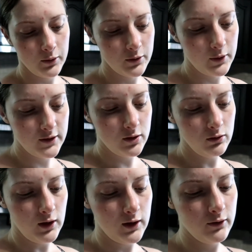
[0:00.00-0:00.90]
It was way
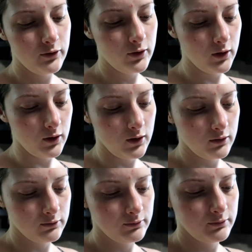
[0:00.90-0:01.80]
too light for
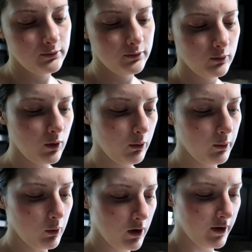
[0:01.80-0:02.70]
what
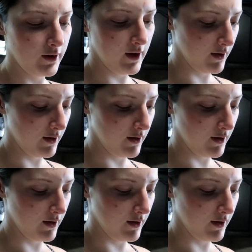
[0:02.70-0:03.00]
we wanted,